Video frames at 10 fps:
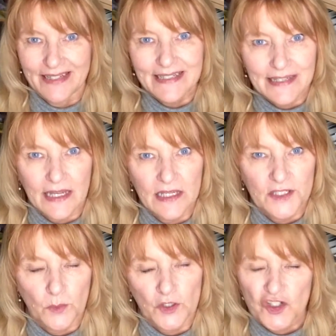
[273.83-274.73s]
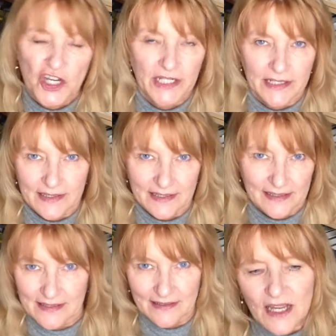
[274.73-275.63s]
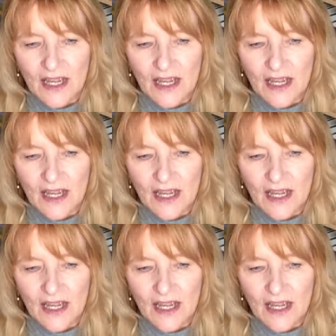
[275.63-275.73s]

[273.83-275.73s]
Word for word: these kids were geniuses.